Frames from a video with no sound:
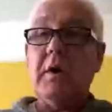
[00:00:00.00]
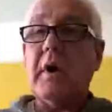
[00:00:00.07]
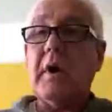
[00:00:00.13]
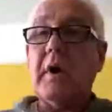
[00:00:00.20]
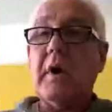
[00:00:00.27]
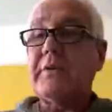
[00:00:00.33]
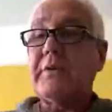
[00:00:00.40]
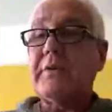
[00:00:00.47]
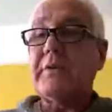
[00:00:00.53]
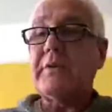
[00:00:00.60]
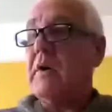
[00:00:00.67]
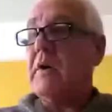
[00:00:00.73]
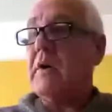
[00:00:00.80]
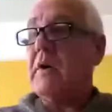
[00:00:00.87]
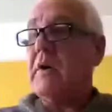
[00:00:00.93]
So that's what
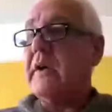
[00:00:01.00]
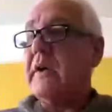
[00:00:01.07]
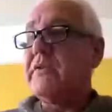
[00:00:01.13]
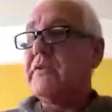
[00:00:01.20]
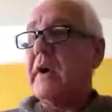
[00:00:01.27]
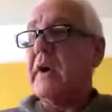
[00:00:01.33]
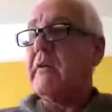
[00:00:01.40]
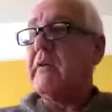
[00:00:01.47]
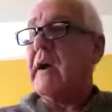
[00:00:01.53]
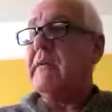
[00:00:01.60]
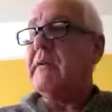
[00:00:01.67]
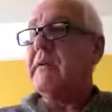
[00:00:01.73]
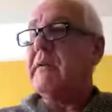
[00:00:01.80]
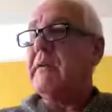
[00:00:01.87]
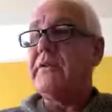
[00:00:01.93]
you got, a change checker
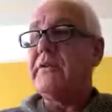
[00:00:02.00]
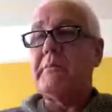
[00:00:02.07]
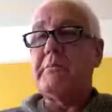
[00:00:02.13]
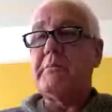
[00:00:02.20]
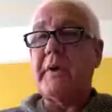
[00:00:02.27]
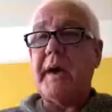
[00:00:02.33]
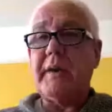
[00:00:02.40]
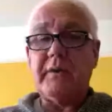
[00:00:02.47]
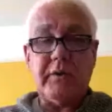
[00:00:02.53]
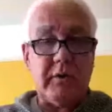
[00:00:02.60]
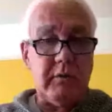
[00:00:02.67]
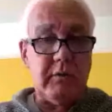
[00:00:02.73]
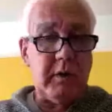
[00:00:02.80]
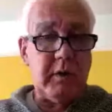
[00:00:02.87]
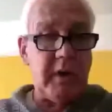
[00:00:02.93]
aviation, brand
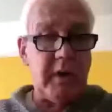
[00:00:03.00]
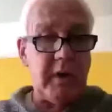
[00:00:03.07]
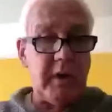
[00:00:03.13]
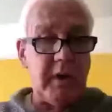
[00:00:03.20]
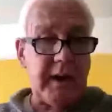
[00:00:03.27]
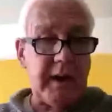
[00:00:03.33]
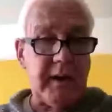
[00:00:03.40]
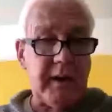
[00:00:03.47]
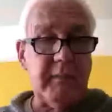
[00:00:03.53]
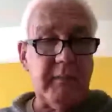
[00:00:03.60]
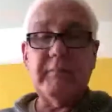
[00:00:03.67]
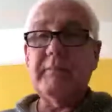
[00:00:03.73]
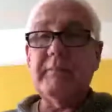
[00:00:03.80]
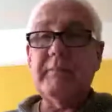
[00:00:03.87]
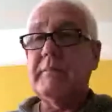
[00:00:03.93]
new in the packet.
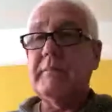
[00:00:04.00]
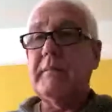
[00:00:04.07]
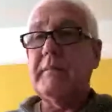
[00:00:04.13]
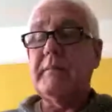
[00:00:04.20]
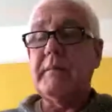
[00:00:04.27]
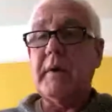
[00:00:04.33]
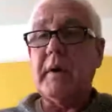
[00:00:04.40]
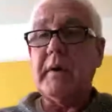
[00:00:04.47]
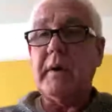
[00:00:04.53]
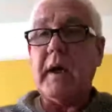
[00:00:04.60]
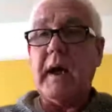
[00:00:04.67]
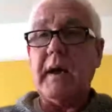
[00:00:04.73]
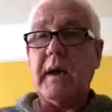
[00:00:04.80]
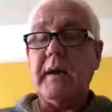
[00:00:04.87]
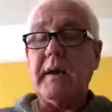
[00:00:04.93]

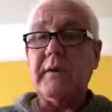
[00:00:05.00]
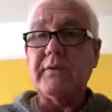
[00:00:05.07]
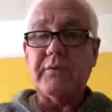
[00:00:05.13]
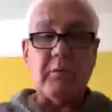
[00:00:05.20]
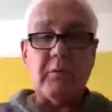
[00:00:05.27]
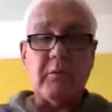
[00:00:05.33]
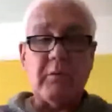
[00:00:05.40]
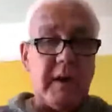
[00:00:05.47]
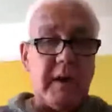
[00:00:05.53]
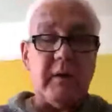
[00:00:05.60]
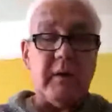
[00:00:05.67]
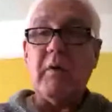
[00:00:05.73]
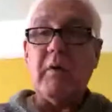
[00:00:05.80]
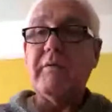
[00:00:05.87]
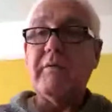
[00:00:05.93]
And that is the
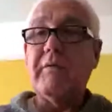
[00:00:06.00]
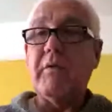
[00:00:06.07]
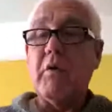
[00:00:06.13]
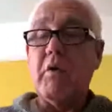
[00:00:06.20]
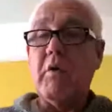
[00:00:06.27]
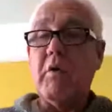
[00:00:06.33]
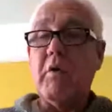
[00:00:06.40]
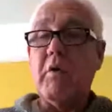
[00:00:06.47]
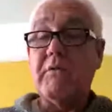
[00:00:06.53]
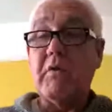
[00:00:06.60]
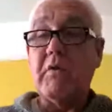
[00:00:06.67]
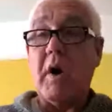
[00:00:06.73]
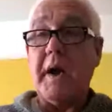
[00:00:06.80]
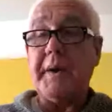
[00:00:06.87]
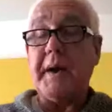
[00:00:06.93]
one for
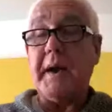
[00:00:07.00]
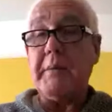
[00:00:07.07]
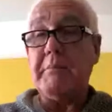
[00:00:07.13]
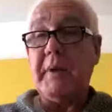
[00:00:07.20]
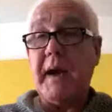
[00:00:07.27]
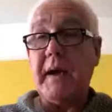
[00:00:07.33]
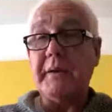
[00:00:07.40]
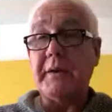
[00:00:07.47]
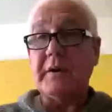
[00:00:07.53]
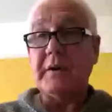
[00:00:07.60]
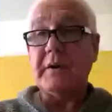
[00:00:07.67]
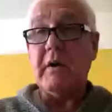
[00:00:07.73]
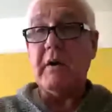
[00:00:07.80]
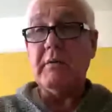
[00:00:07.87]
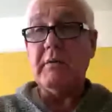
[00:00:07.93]
Friday, £1 to
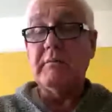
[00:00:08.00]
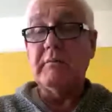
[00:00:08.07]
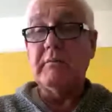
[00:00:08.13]
go.